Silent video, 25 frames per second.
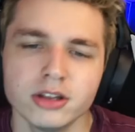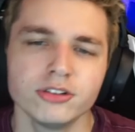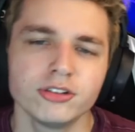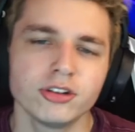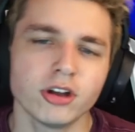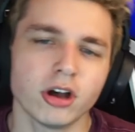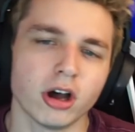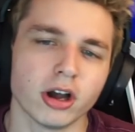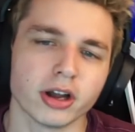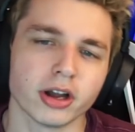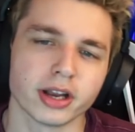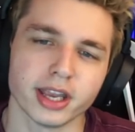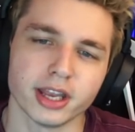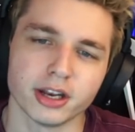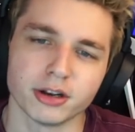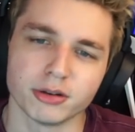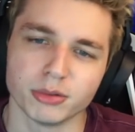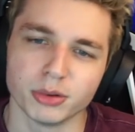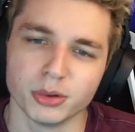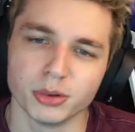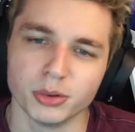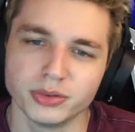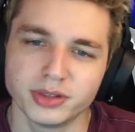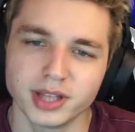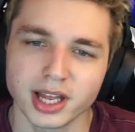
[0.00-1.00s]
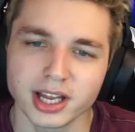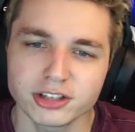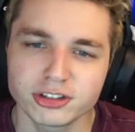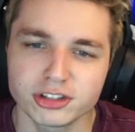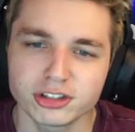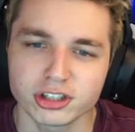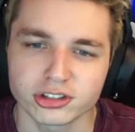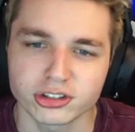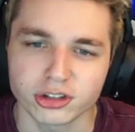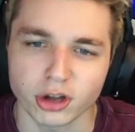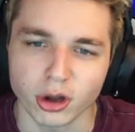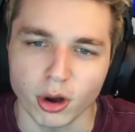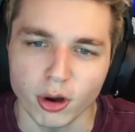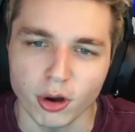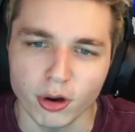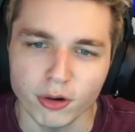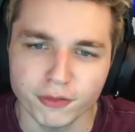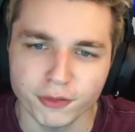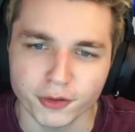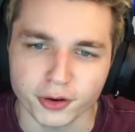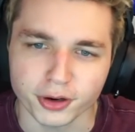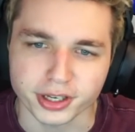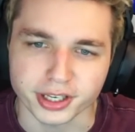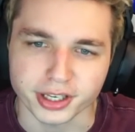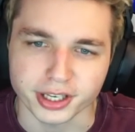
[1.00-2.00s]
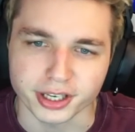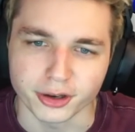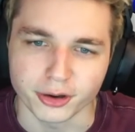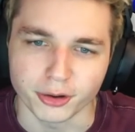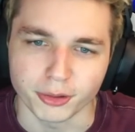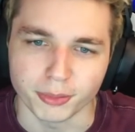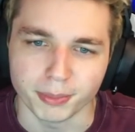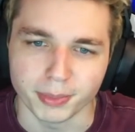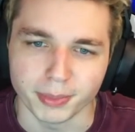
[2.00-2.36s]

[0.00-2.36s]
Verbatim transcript: Dog Eneru, that's just overkill,